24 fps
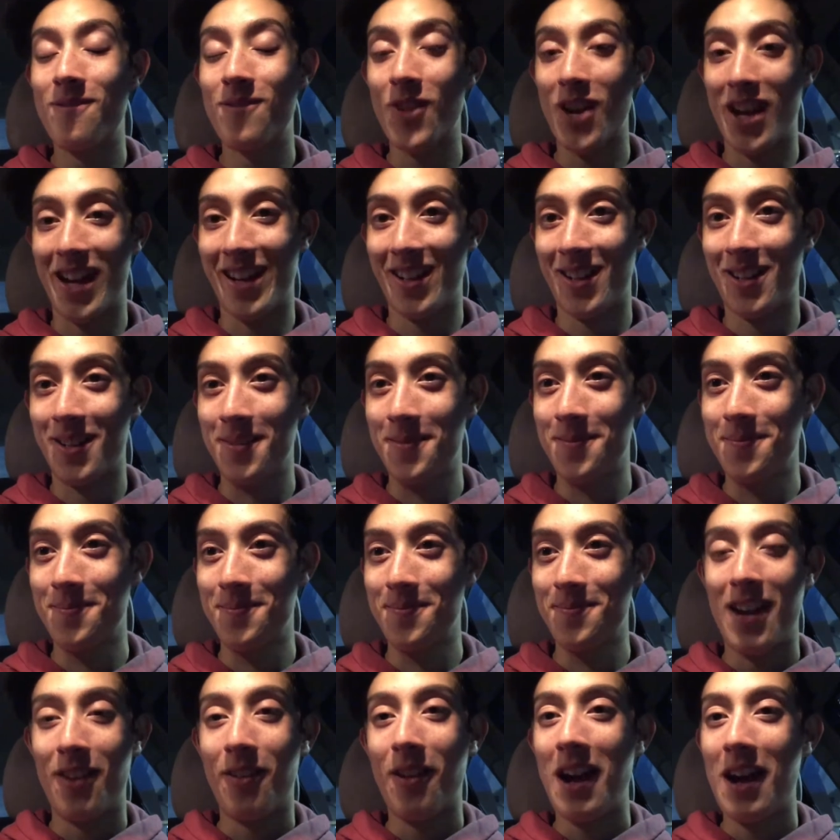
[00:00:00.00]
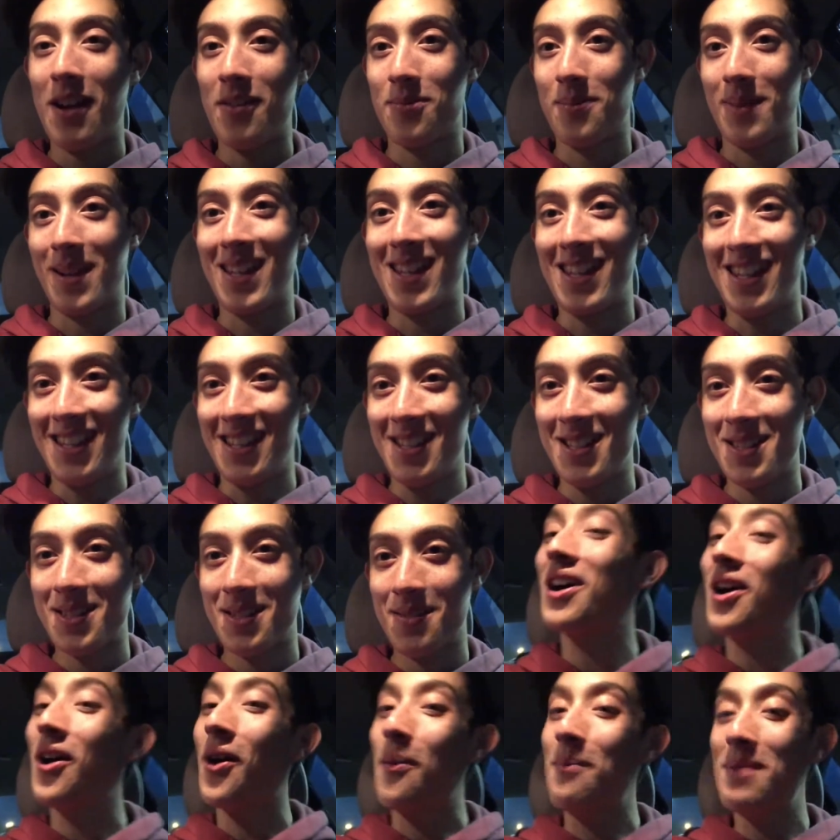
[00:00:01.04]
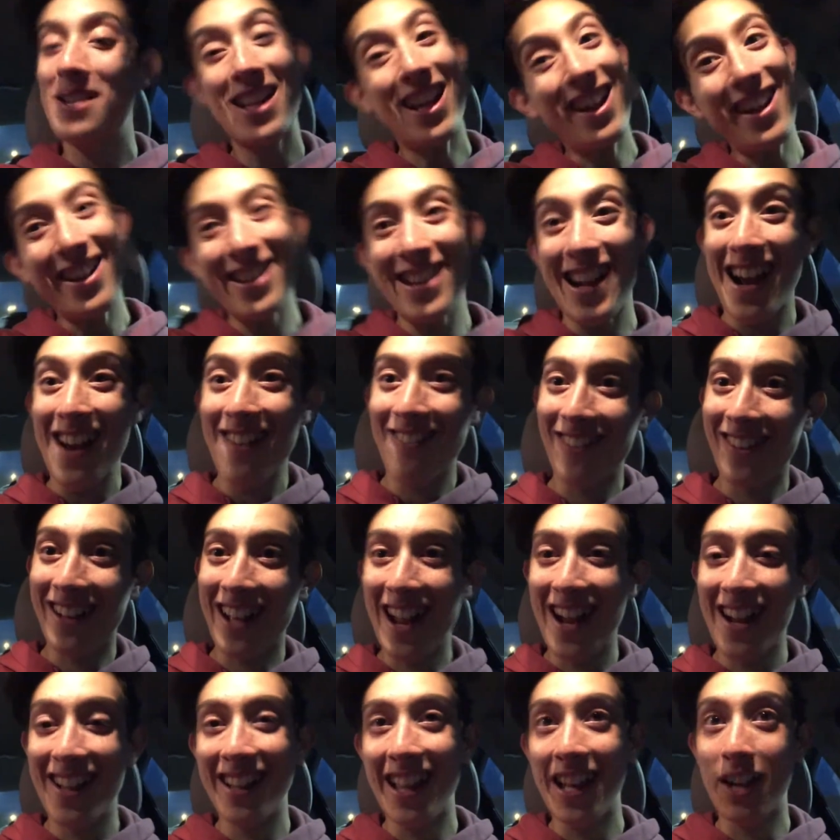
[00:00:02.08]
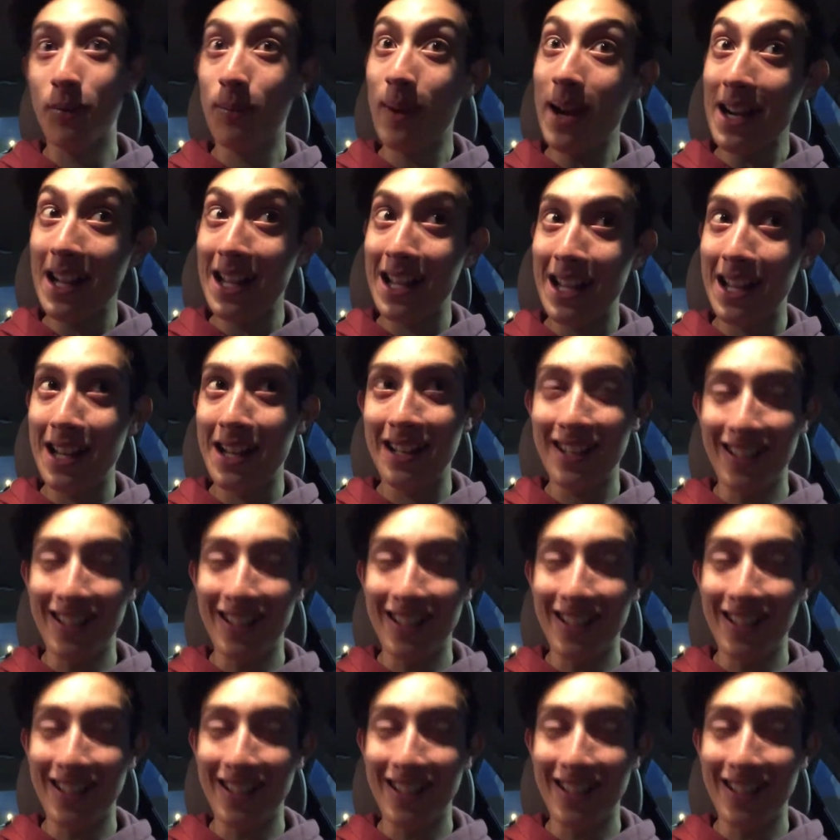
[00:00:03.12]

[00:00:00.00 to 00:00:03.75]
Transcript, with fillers: frick, I don't have my keys. So Michele and I were kind of like running.